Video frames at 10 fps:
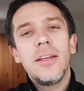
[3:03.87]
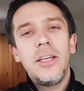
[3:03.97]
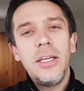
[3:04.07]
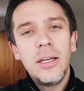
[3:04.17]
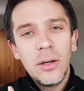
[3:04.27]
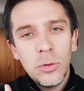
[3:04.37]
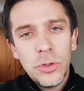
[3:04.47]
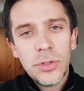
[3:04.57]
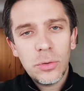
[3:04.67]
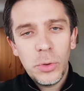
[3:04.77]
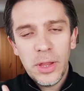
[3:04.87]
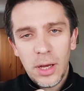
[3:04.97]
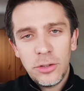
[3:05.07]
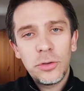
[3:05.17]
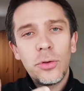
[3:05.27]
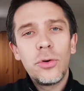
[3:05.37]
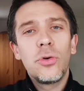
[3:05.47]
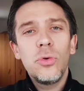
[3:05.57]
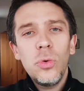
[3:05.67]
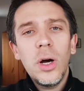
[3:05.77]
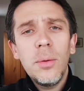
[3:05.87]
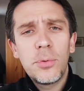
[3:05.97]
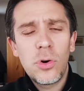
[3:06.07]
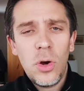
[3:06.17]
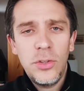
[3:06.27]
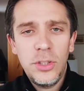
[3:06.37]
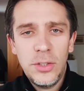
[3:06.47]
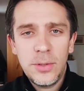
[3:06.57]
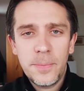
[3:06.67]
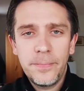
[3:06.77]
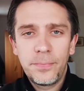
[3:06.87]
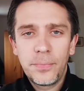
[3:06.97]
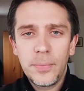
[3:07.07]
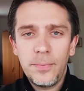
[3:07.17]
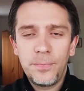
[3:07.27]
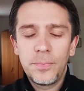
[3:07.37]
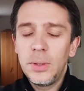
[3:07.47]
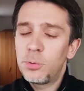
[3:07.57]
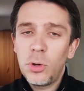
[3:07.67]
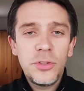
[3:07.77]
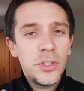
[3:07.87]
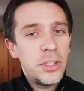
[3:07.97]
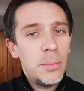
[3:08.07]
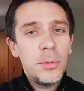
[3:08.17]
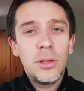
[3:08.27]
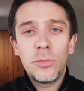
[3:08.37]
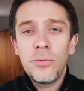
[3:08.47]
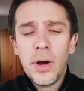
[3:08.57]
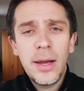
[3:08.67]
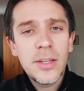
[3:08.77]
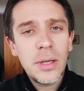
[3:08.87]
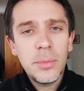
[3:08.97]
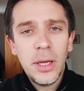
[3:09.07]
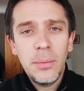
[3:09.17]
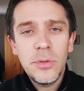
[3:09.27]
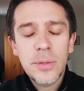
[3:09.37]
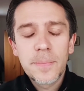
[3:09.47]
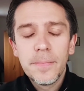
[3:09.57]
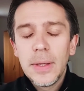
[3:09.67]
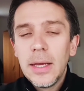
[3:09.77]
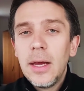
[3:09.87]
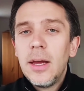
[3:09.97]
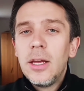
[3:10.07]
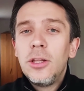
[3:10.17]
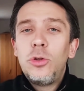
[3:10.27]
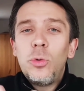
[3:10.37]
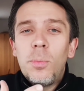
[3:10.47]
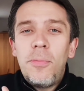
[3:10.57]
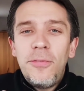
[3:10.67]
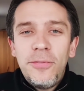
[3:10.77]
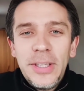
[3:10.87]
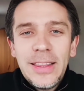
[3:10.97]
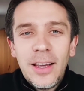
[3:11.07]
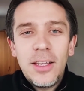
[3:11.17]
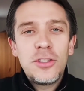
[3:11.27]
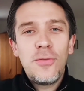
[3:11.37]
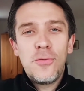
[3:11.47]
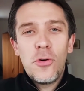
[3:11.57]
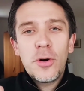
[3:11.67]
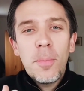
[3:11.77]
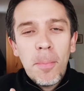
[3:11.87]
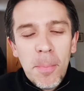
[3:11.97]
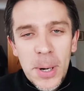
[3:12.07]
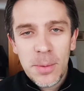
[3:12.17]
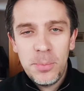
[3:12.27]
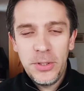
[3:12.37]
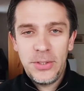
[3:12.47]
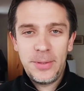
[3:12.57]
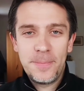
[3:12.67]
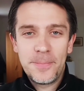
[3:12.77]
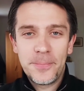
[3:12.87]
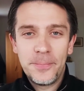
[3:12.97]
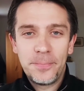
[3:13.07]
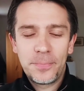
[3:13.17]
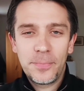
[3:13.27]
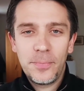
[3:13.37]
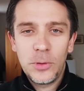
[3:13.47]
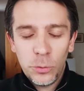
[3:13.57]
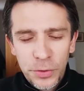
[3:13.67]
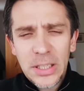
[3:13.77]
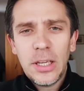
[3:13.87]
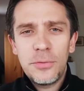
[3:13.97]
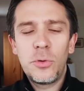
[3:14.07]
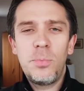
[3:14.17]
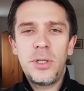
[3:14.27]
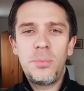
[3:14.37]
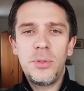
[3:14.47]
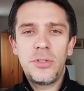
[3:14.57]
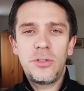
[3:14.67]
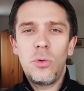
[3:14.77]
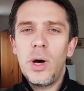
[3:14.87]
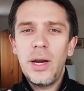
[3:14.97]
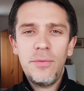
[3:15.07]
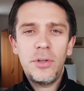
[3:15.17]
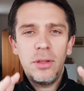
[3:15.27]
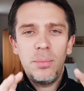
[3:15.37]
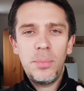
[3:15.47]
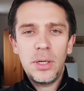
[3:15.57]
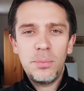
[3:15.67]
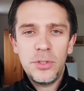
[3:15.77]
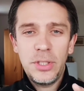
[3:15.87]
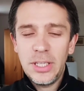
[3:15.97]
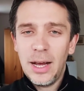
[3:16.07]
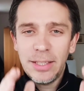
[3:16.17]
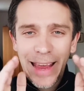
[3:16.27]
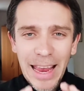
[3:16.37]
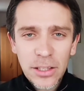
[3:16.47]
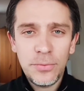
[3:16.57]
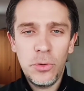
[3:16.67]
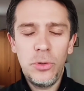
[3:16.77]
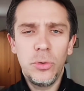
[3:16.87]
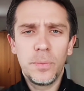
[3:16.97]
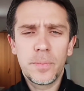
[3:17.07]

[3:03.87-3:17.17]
He goes with us through a process. The process can be through fire sometimes, to fit us for purpose. To fit us for purpose. So whatever the purpose that God has for you,